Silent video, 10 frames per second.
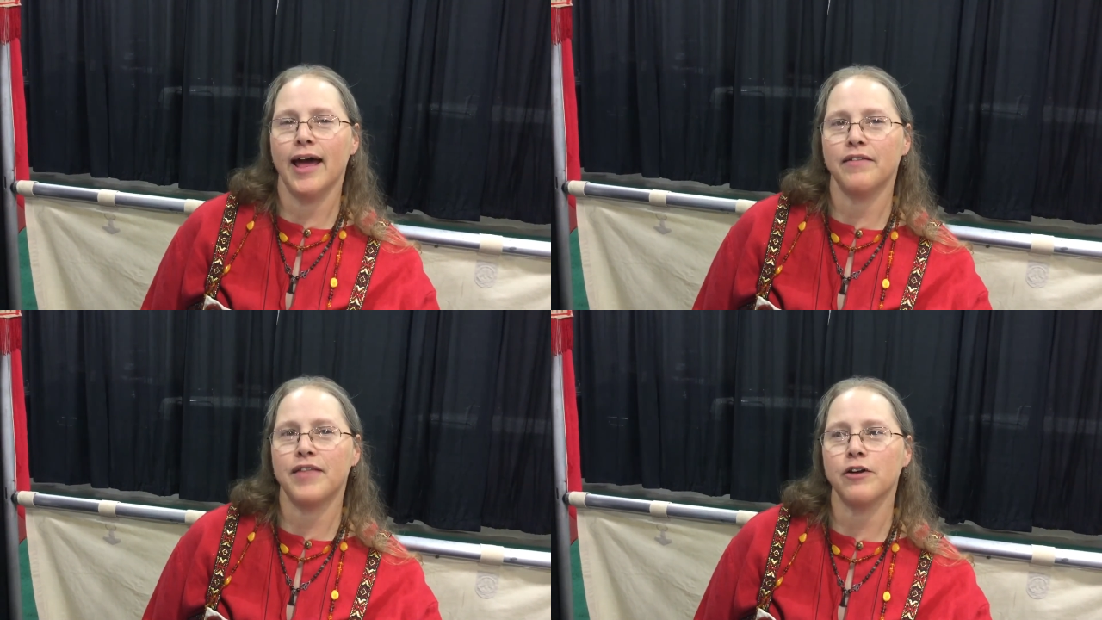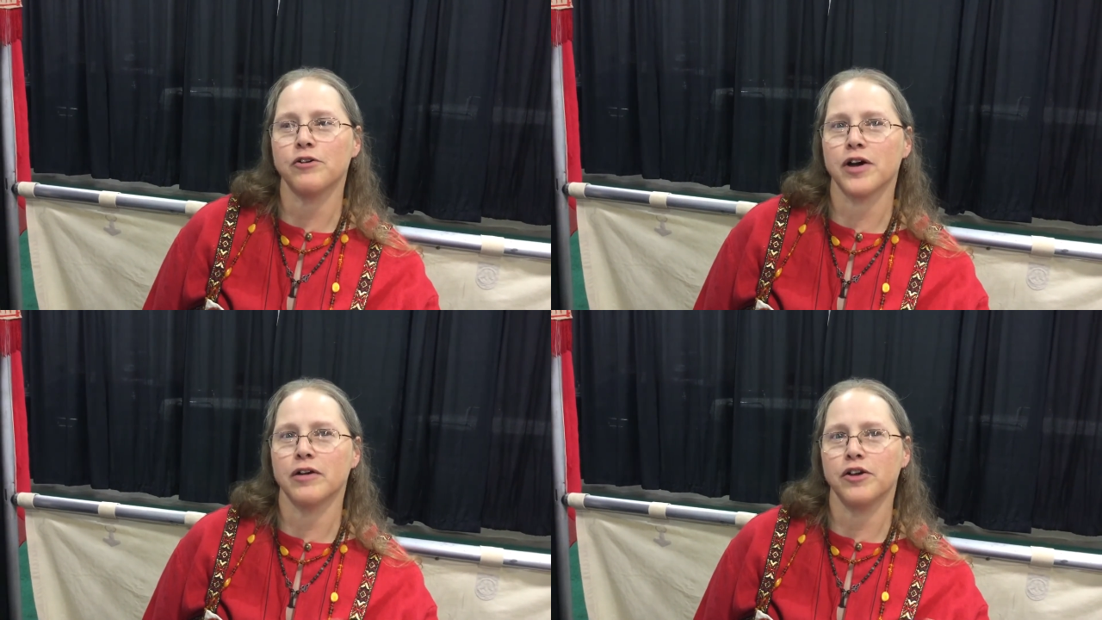and that
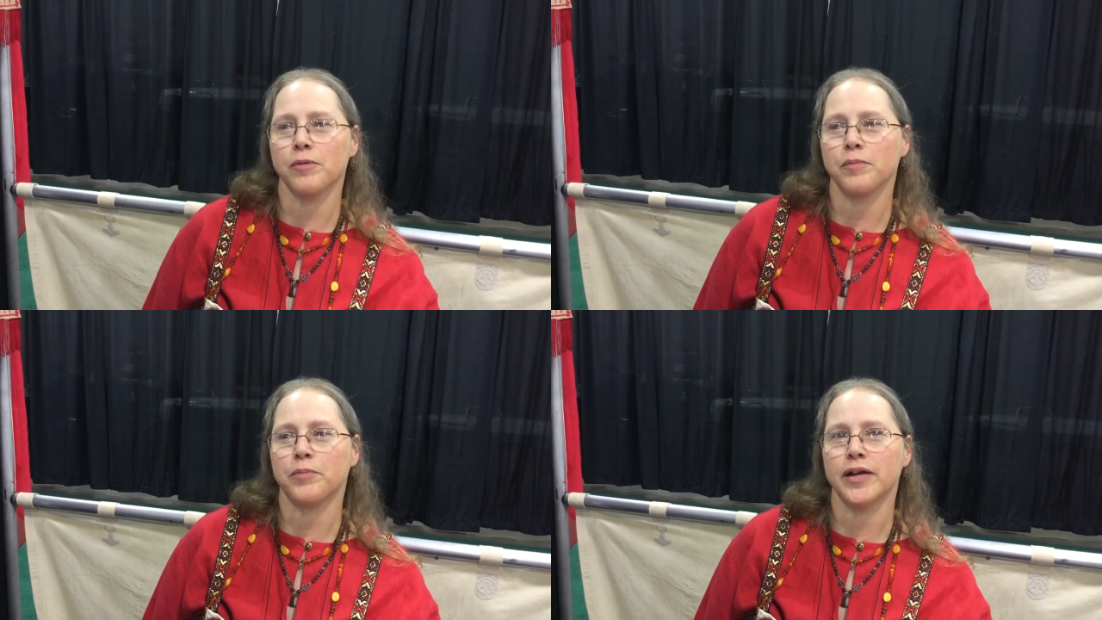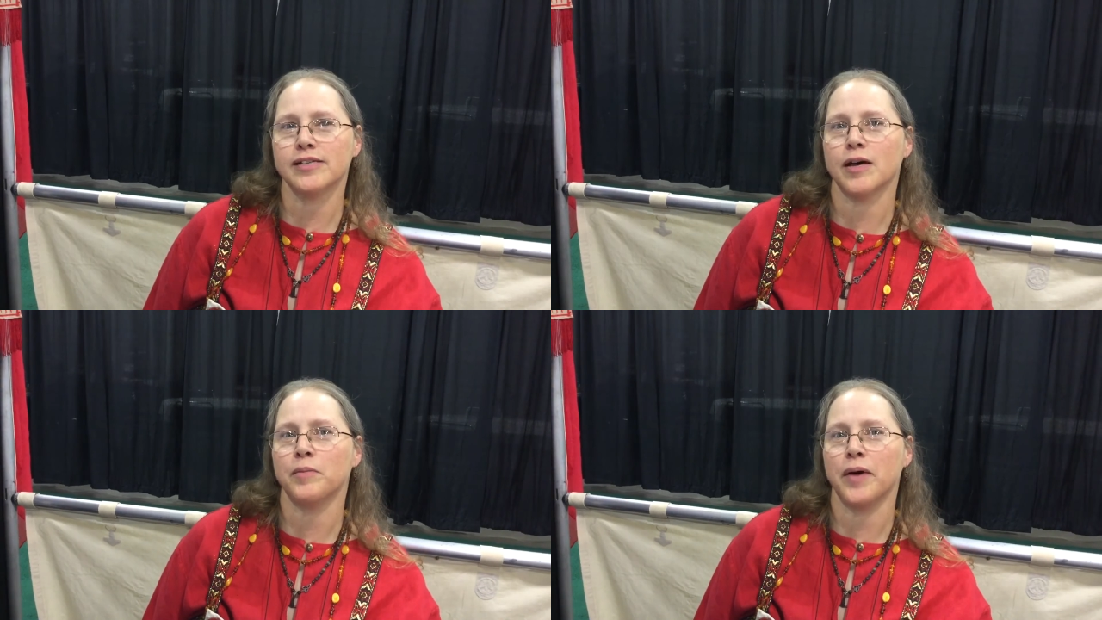you're
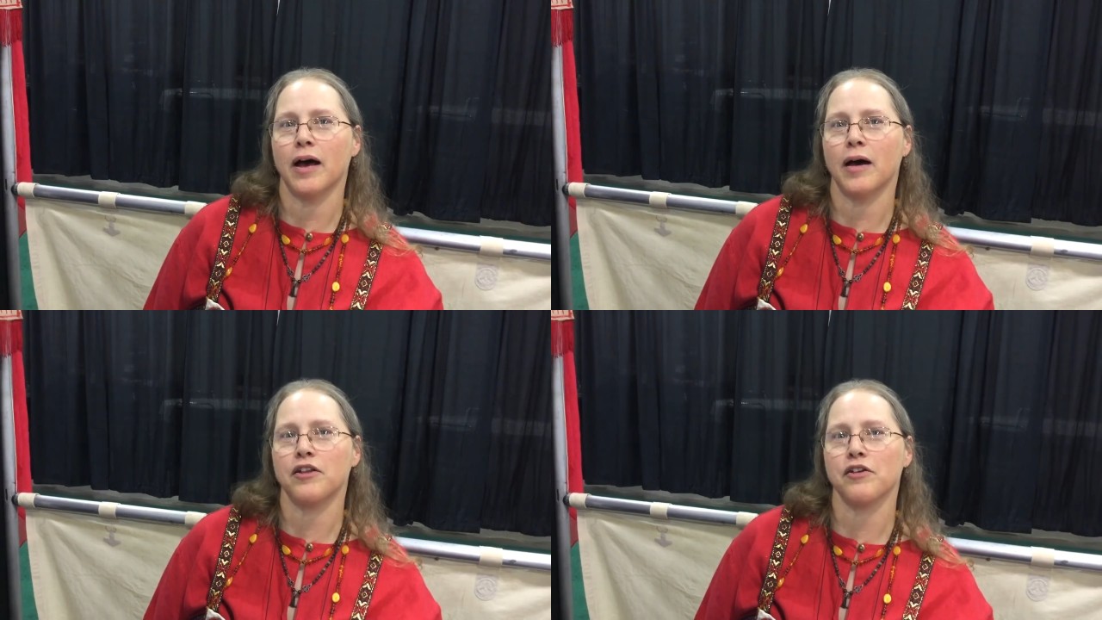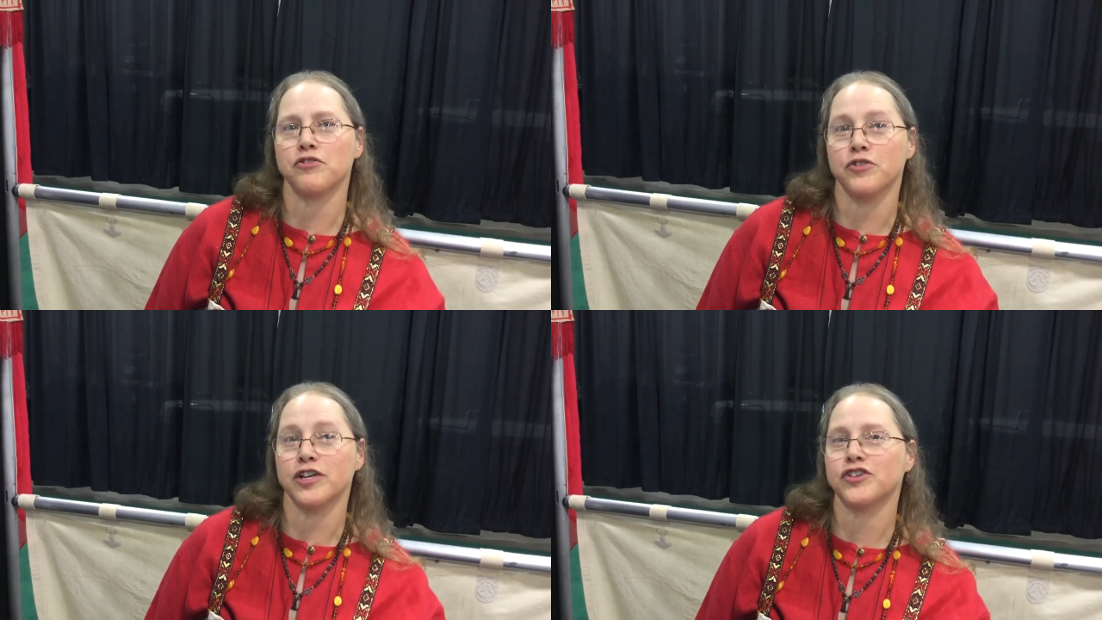putting some other
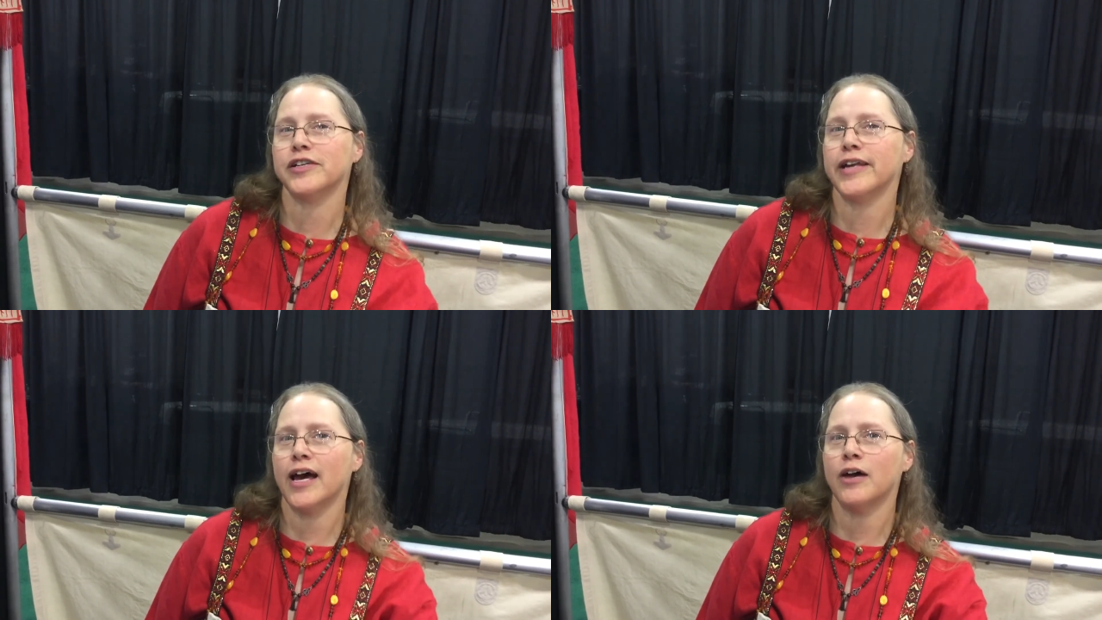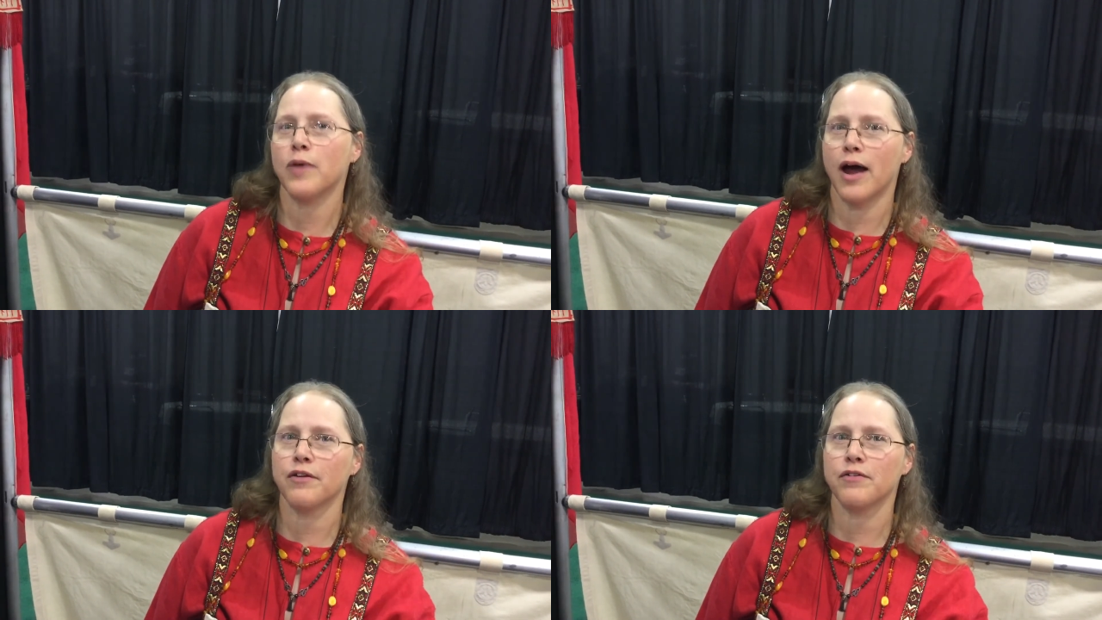tradition
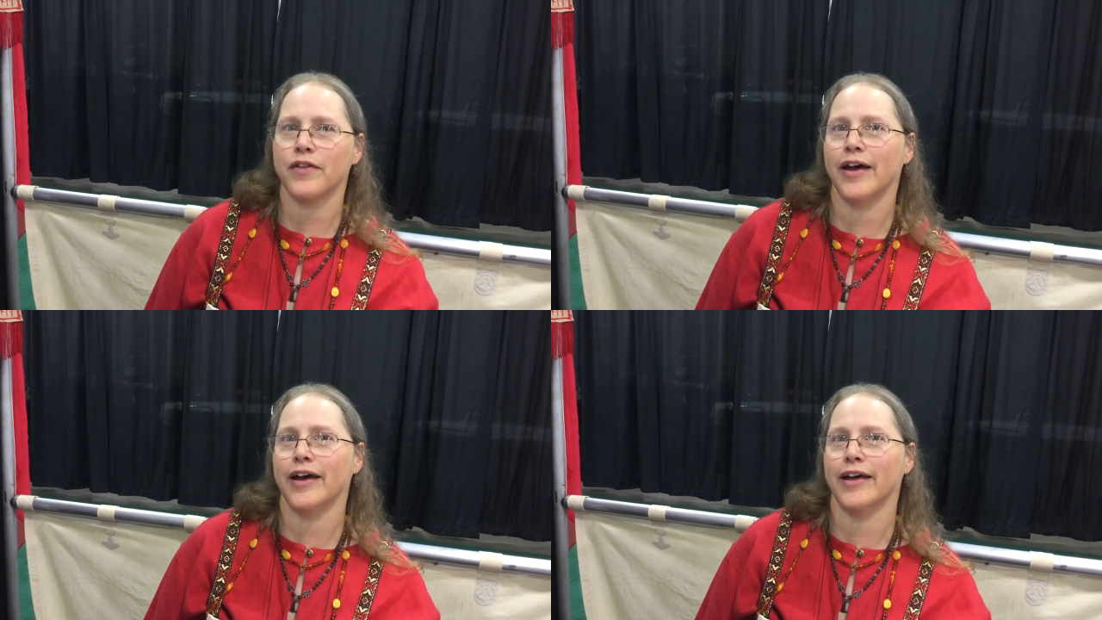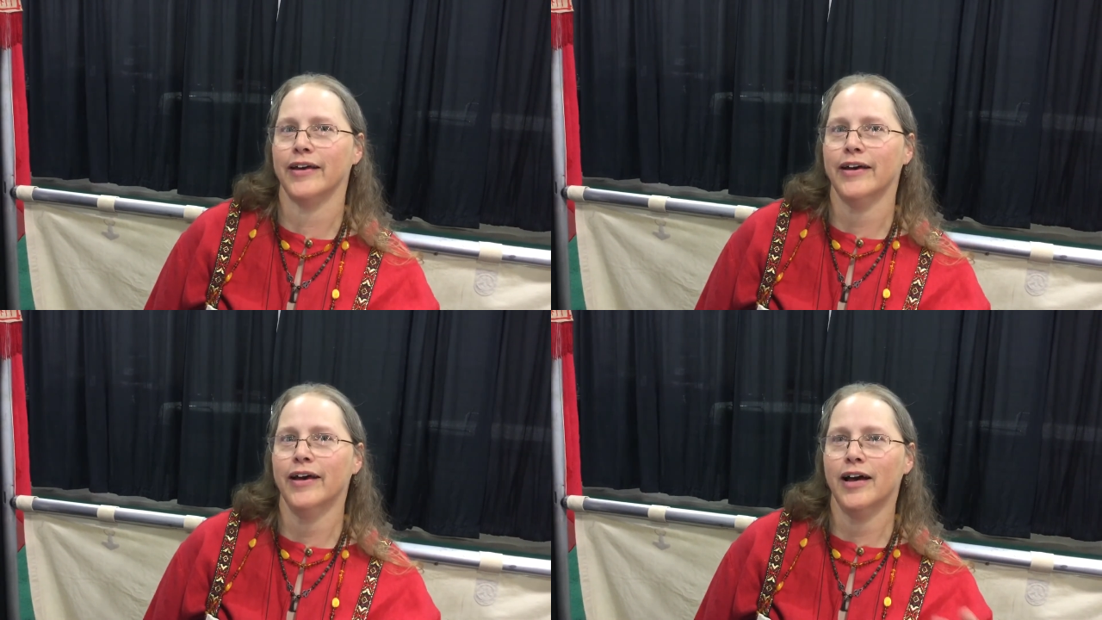down rather than